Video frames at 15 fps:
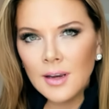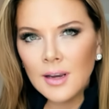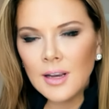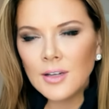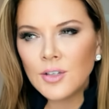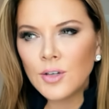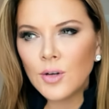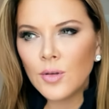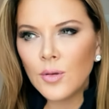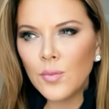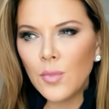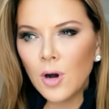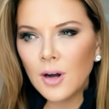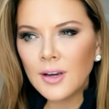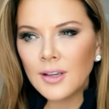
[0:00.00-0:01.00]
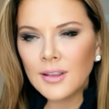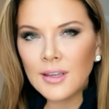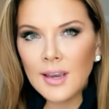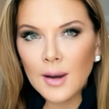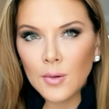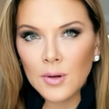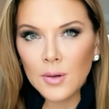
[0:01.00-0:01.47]
And so the market,
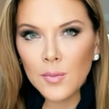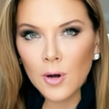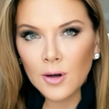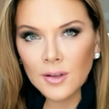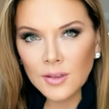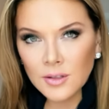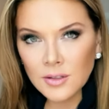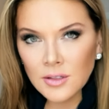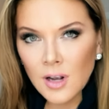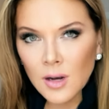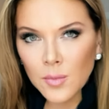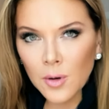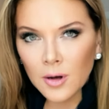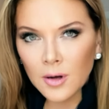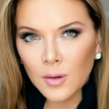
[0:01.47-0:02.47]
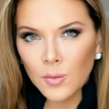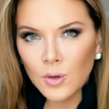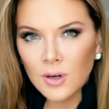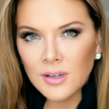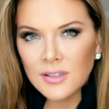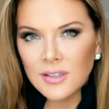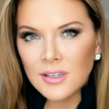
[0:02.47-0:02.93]
the equity market, the stock market will
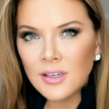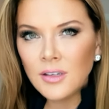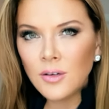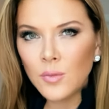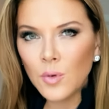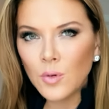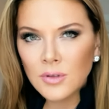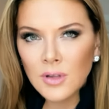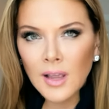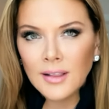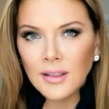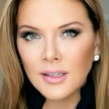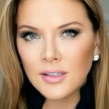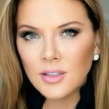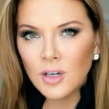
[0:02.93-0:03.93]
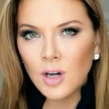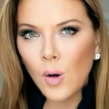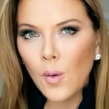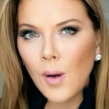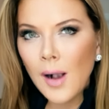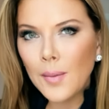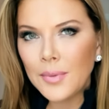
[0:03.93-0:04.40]
continue most likely to
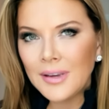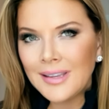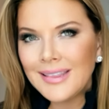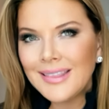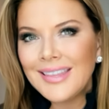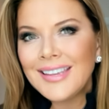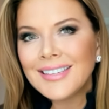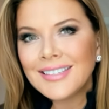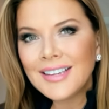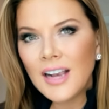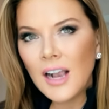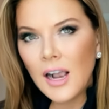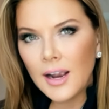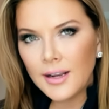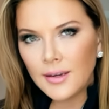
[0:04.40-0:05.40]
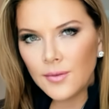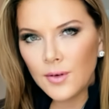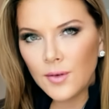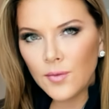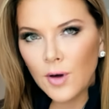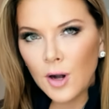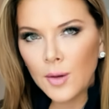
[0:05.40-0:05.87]
go up in this kind of
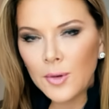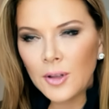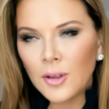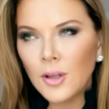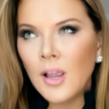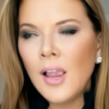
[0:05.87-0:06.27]
environment.